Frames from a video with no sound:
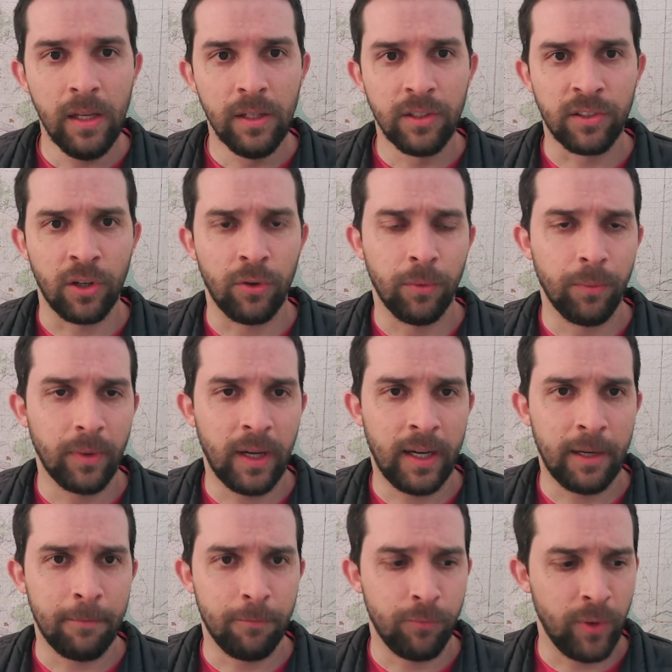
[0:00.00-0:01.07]
So
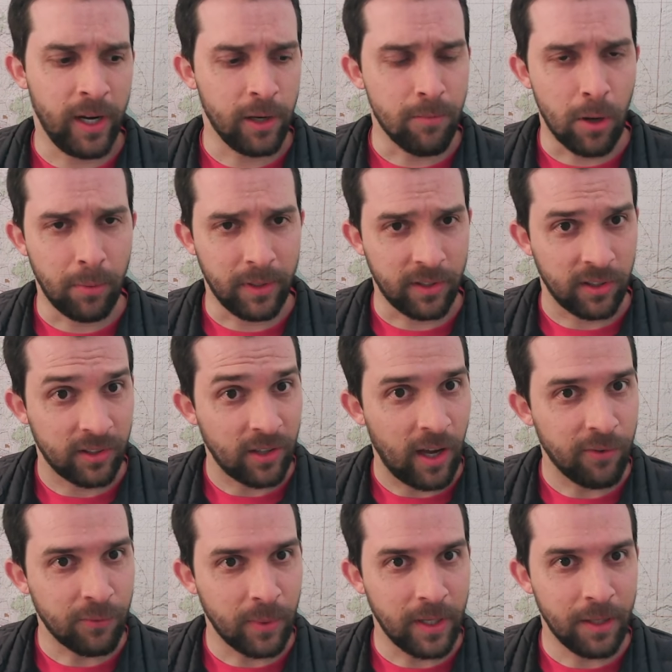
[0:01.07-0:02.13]
Radio Mobile is a
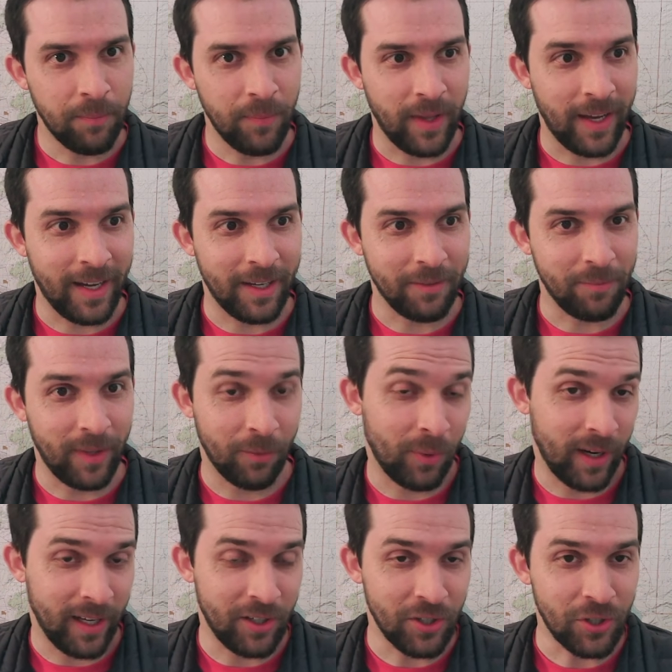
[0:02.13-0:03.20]
software, the
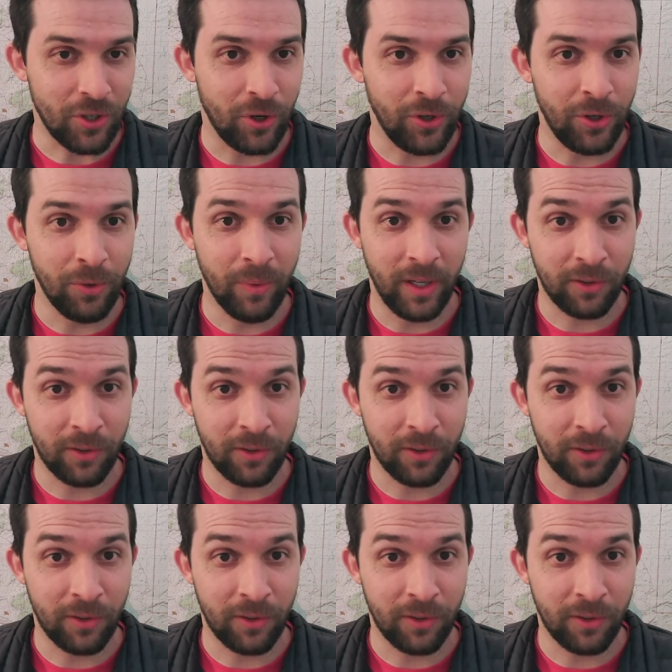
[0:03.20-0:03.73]
one I just showed you.